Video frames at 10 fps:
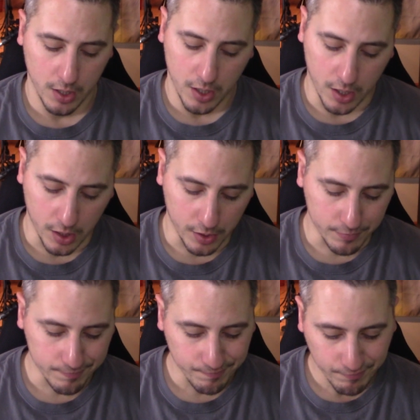
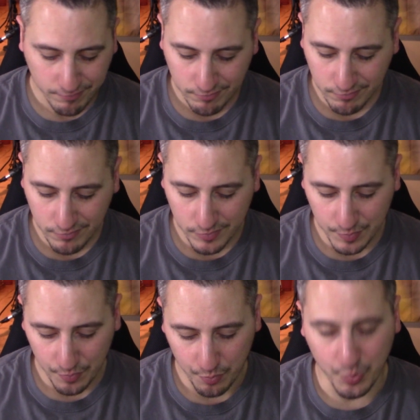
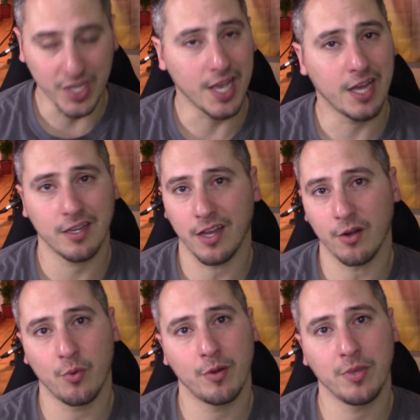But yeah, I
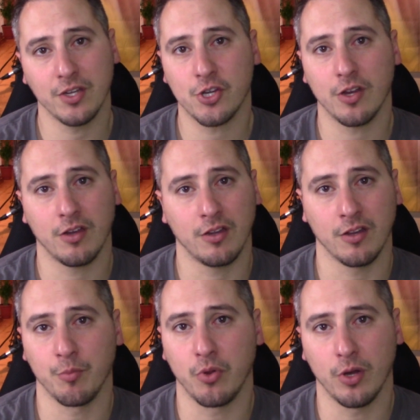don't want to be
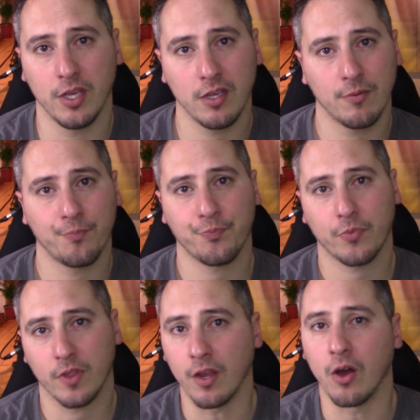an employee.
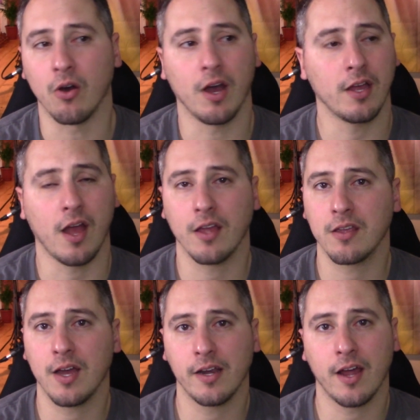You know, I
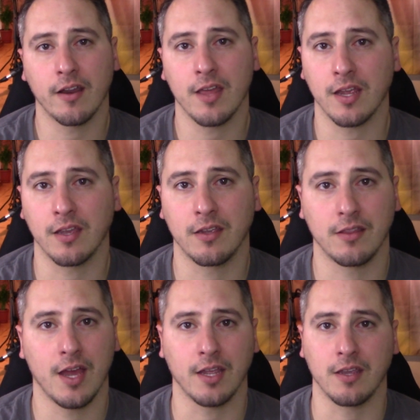got out of that
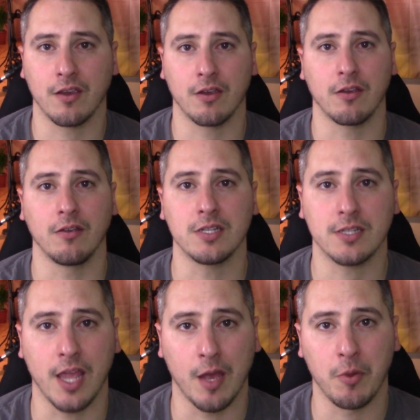
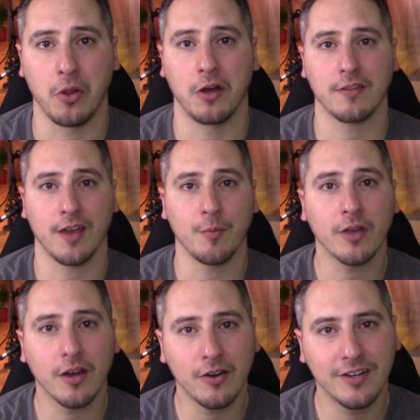scam a long time
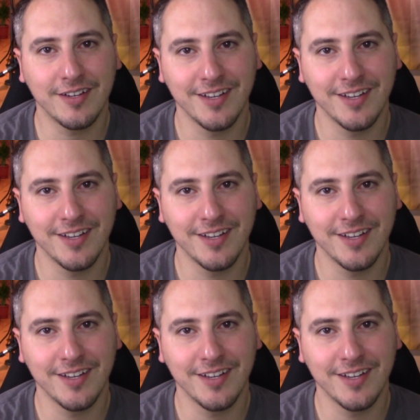ago.